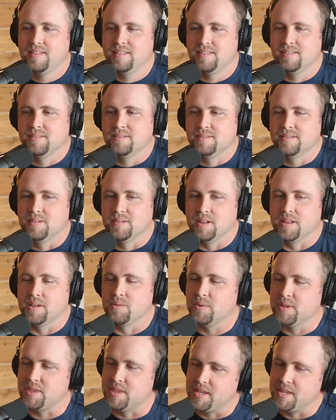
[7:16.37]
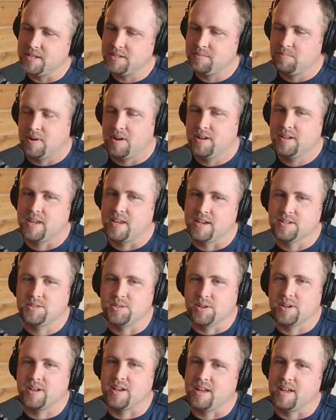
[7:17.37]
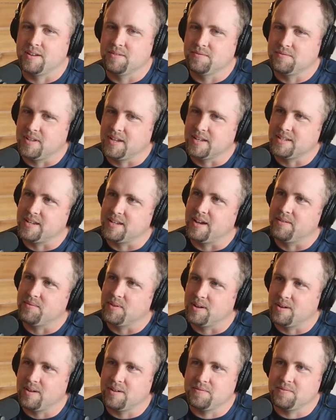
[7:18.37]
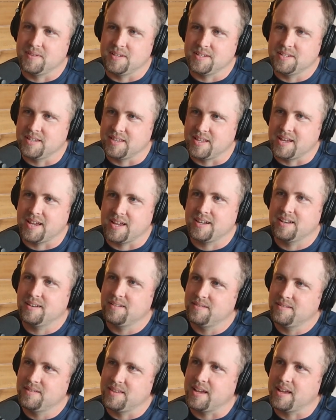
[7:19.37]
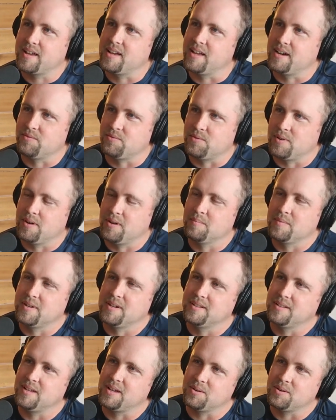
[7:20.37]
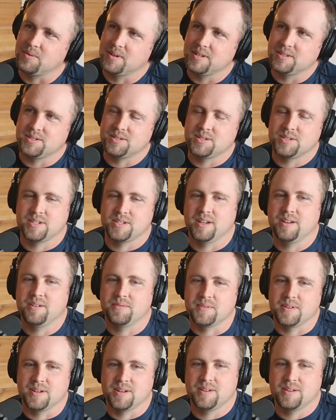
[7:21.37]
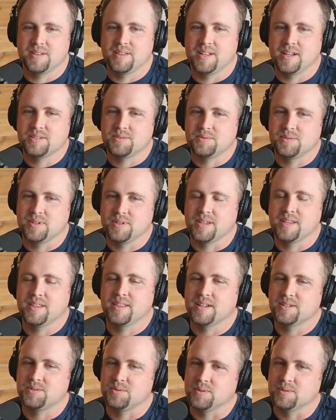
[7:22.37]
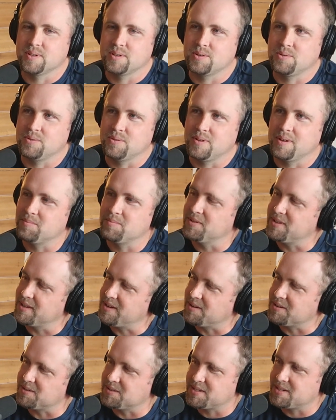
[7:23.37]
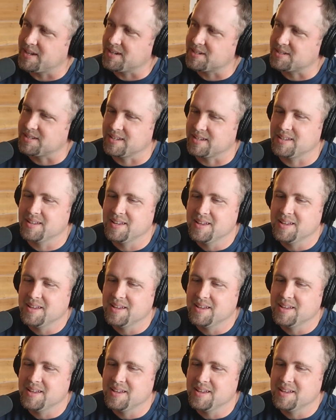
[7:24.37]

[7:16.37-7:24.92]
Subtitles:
And with this podcast, you're kind of like diving off into that kind of realm in a lot of ways yourself, you know, and that's really cool. I'm really honored to actually